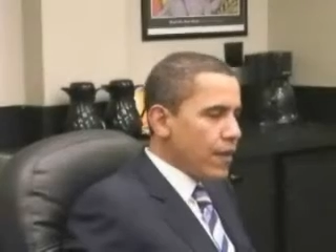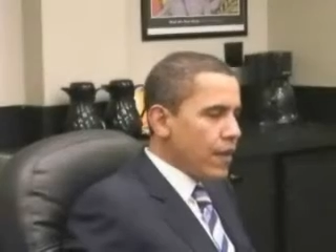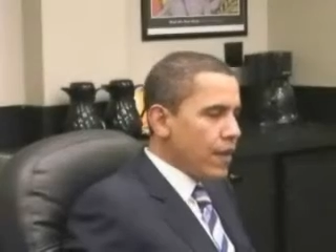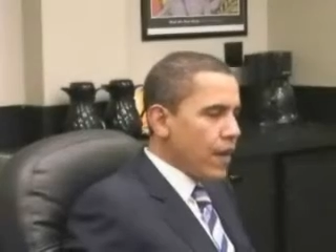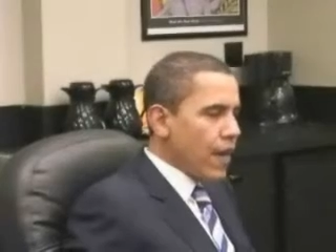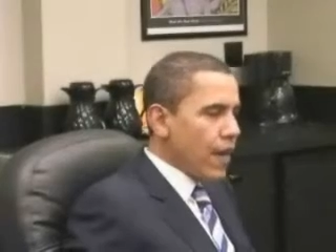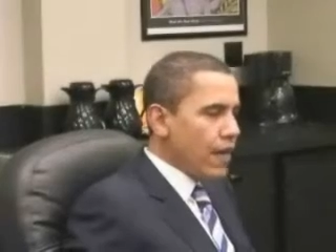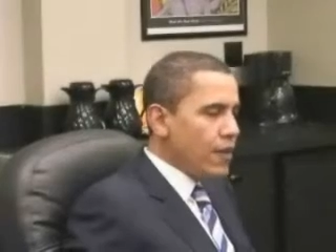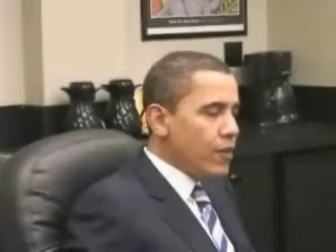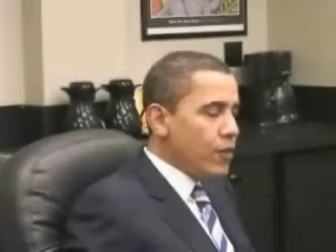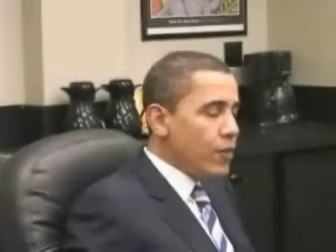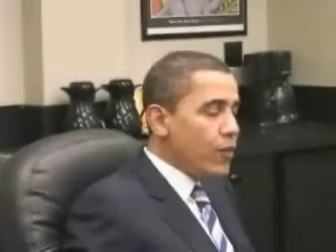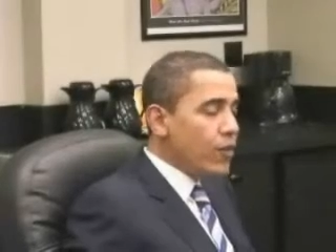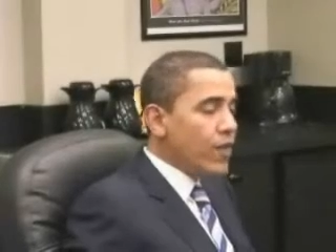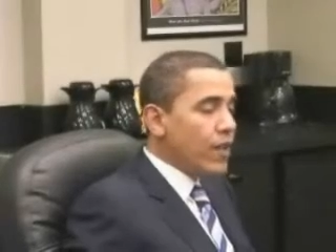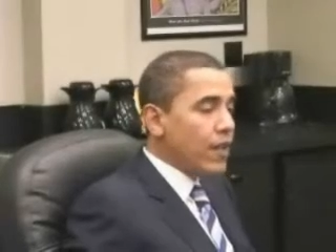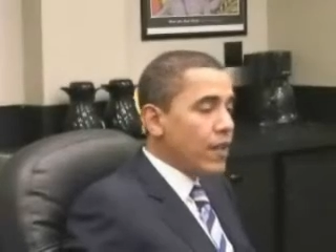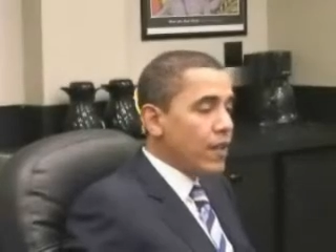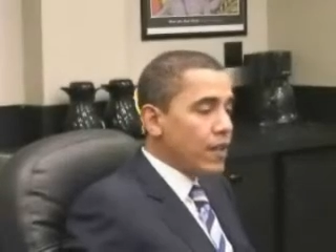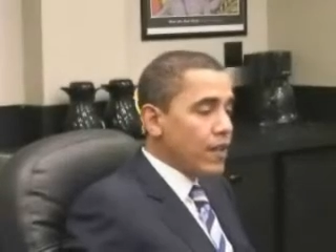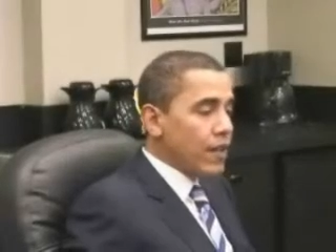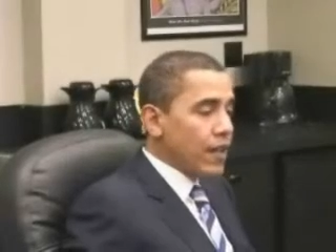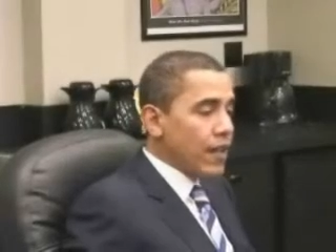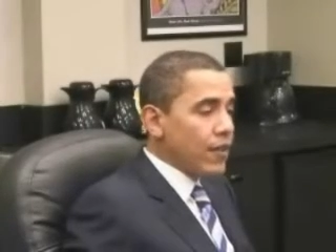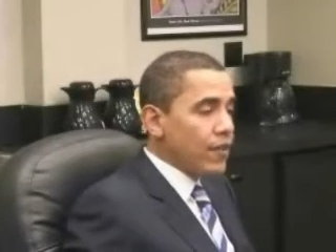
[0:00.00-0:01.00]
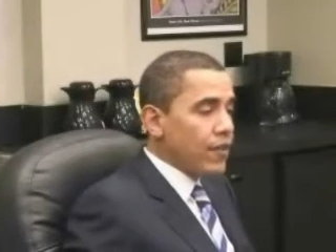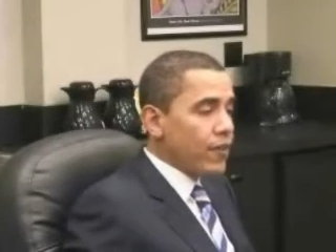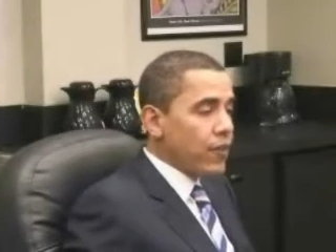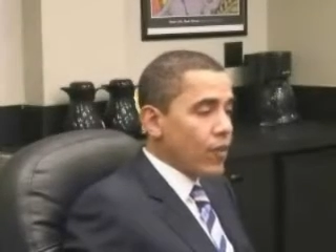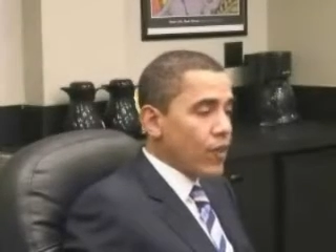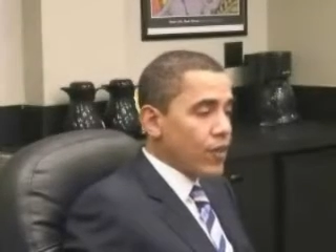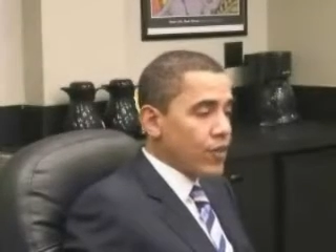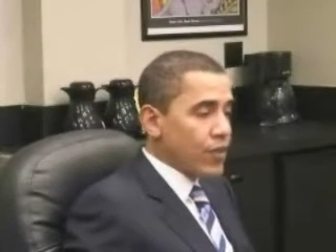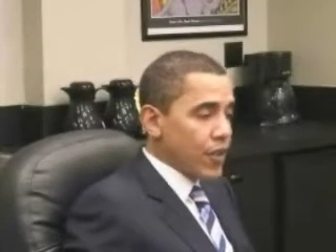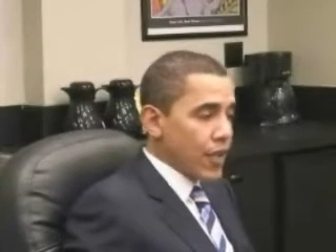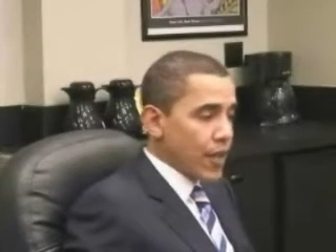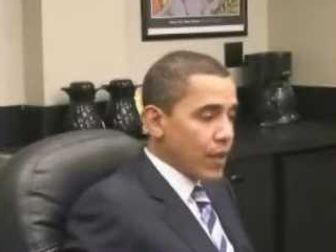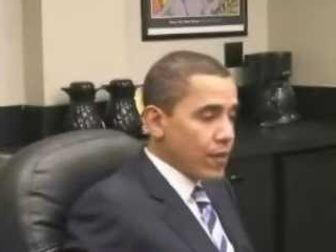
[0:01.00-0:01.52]
I do think that, for
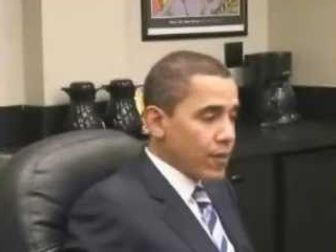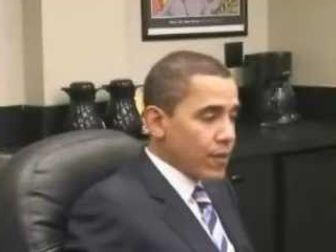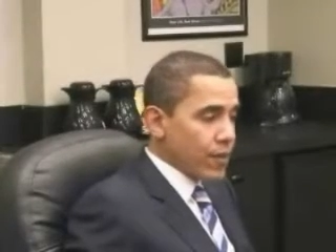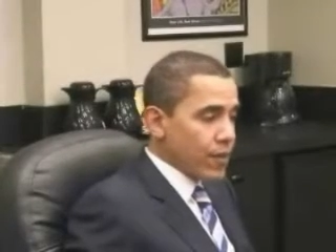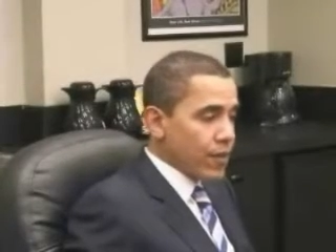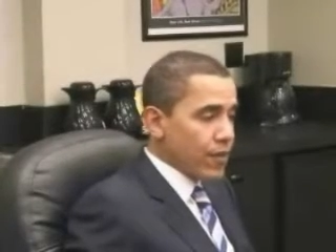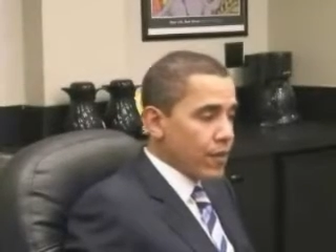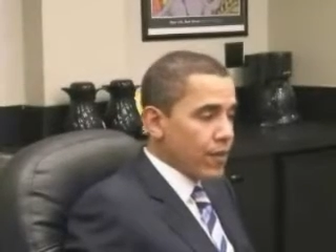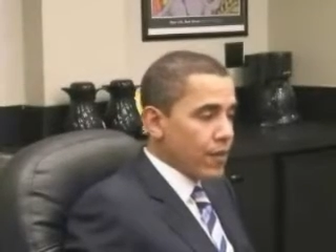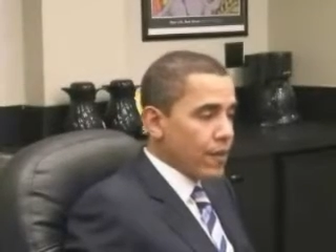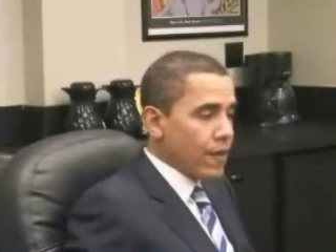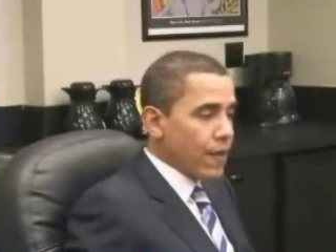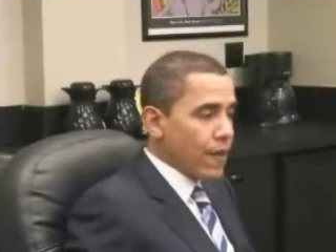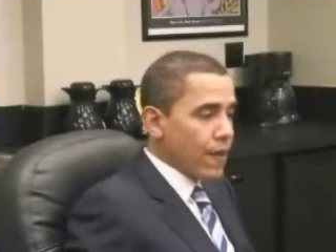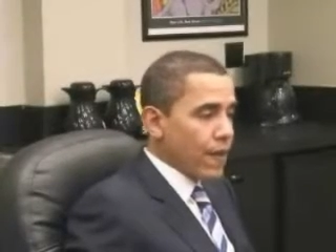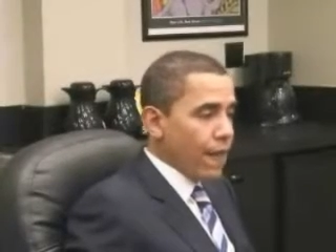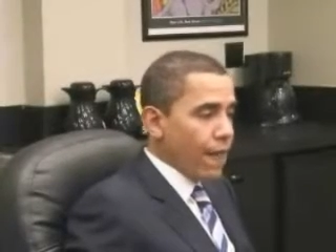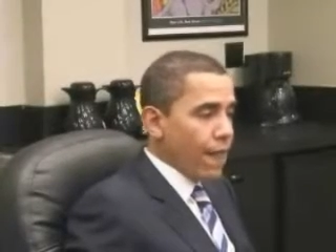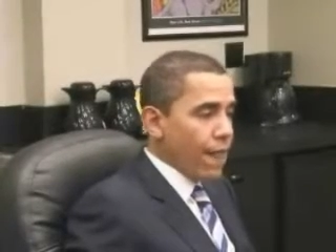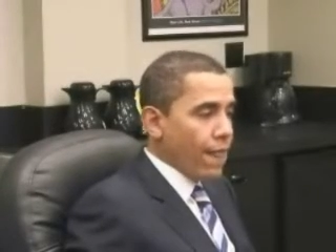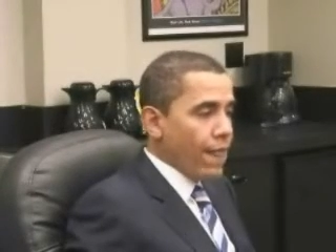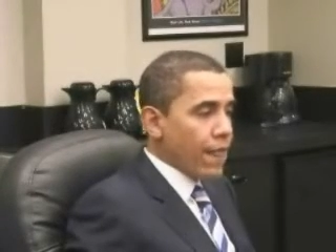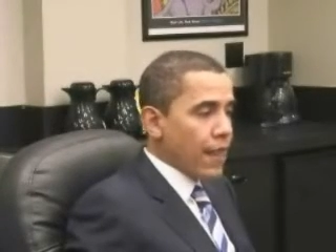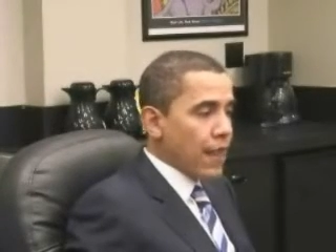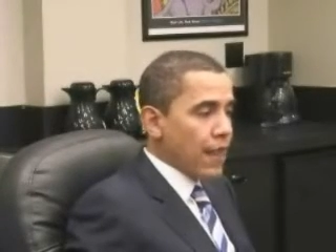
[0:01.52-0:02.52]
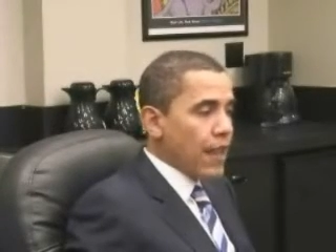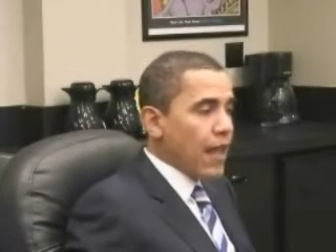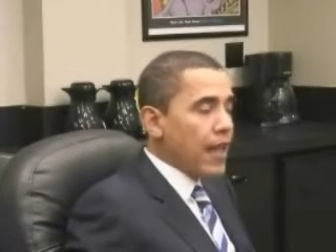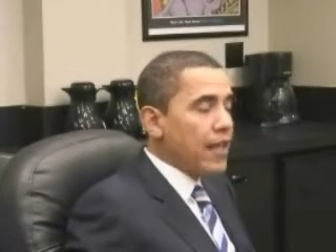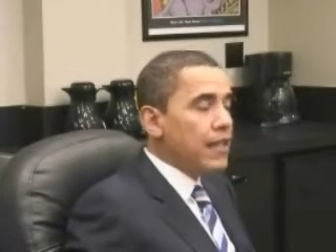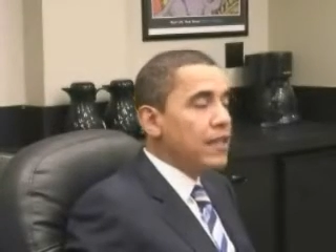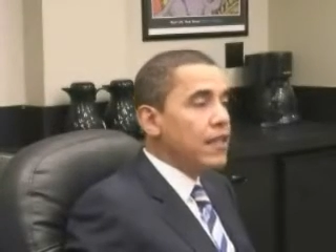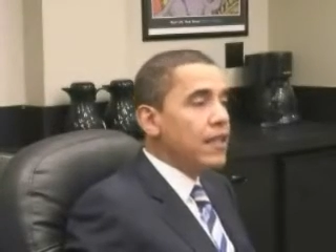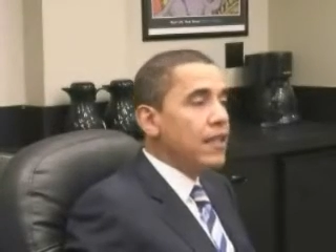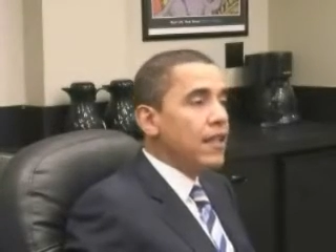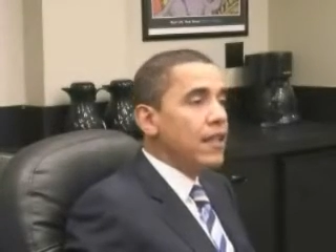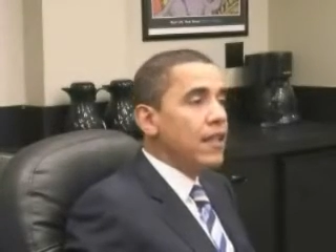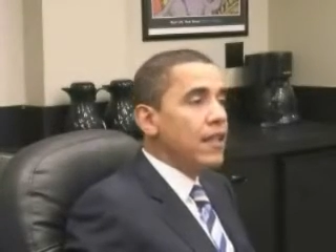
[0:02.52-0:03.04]
example, the
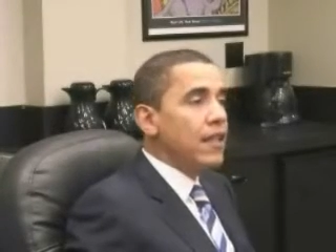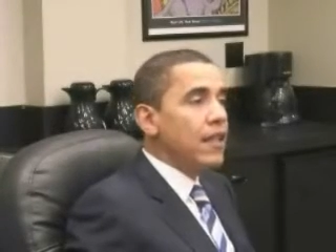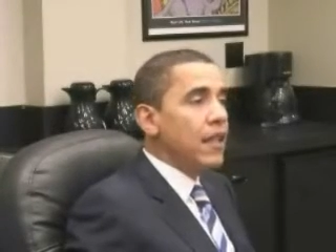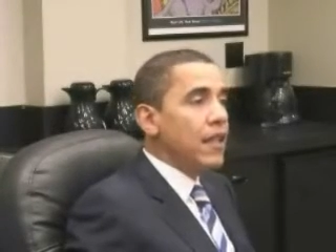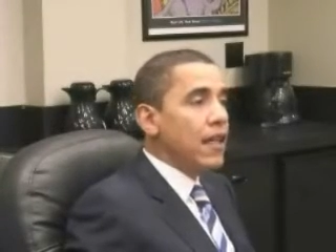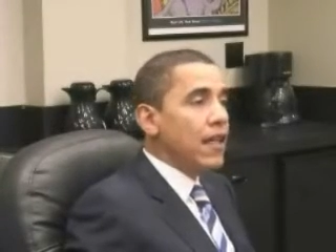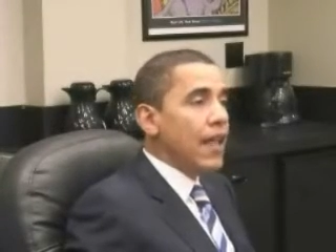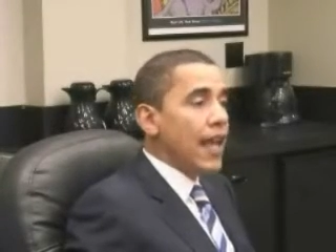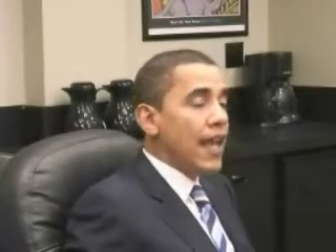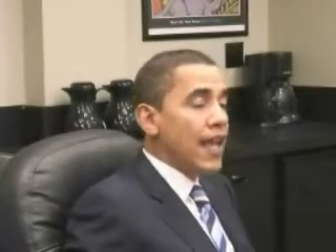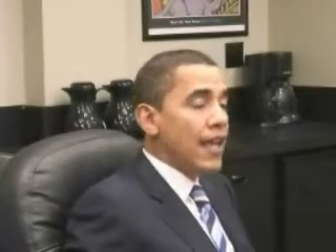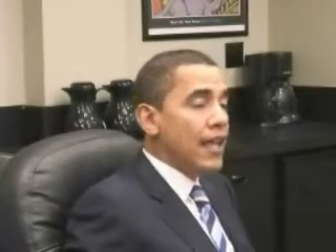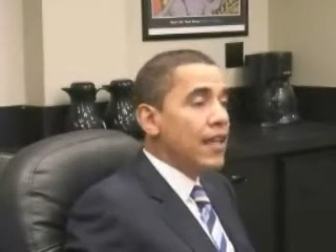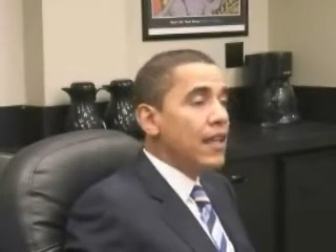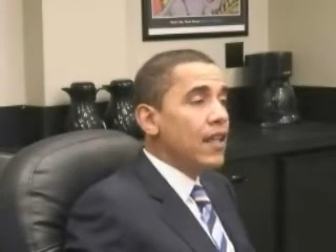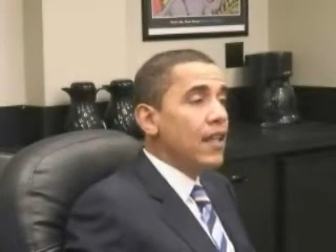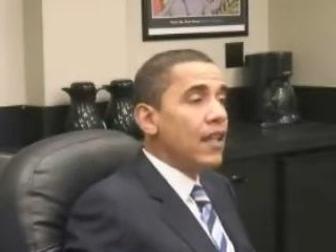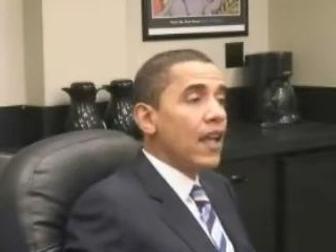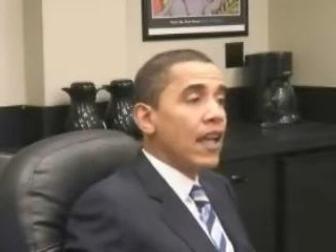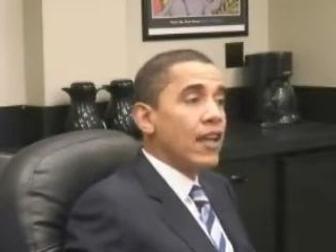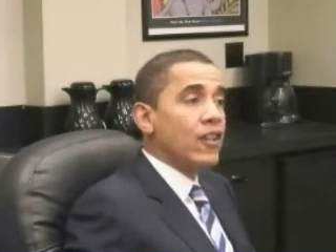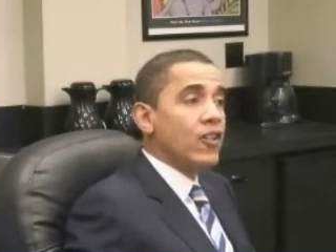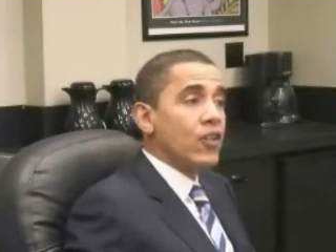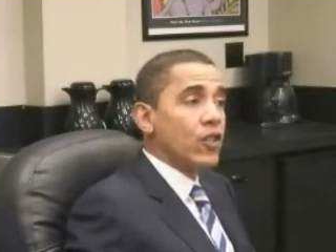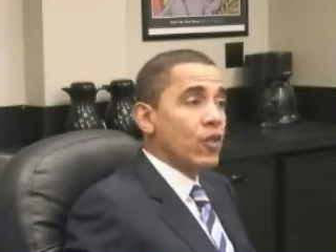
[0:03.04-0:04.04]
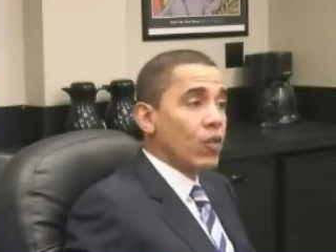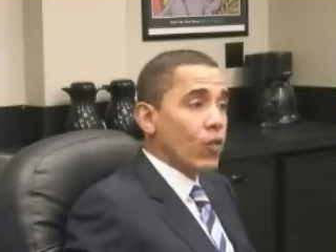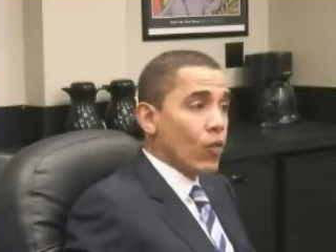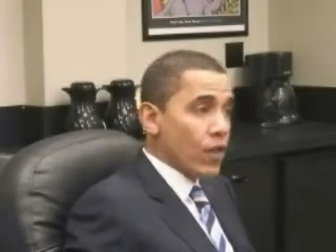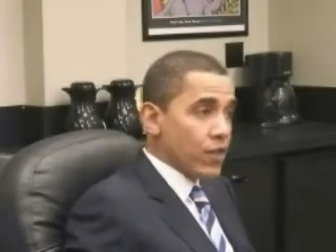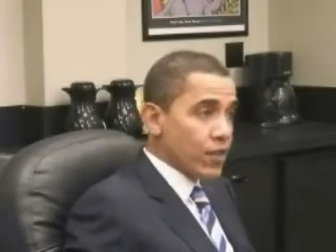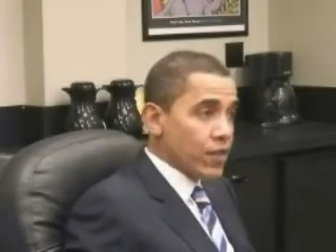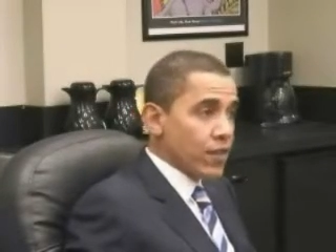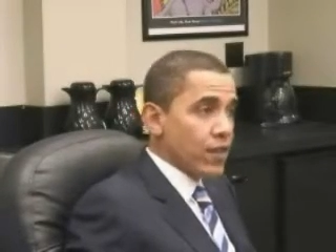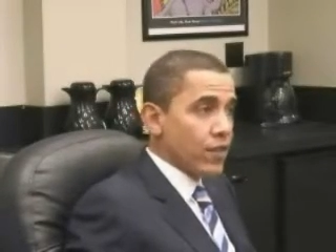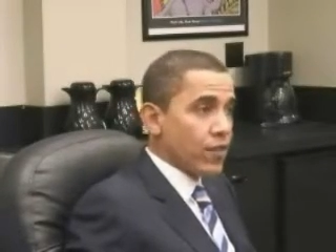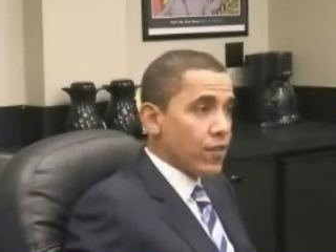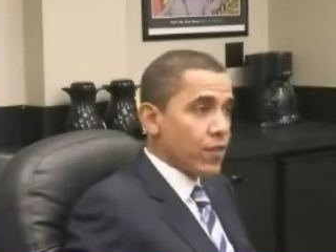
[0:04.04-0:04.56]
1980 election
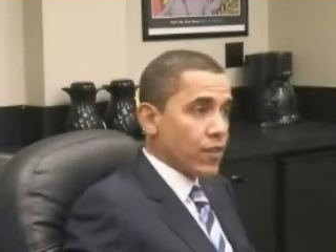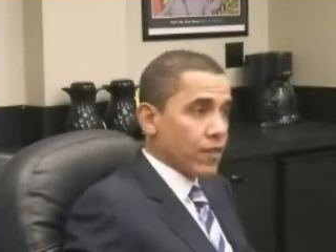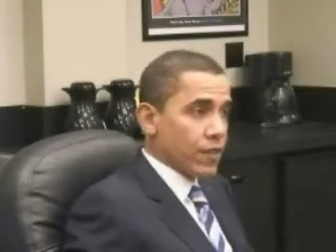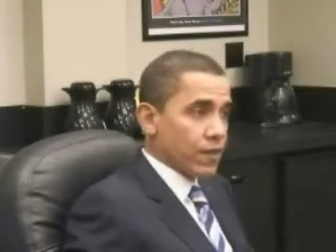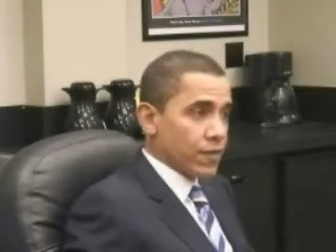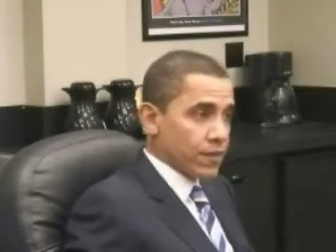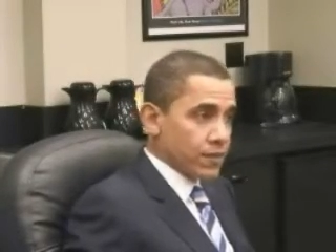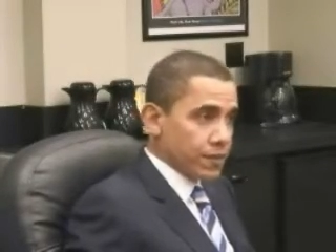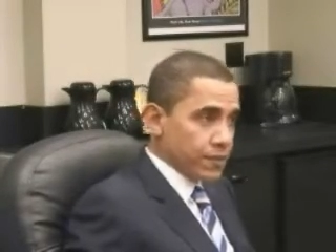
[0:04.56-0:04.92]
was different.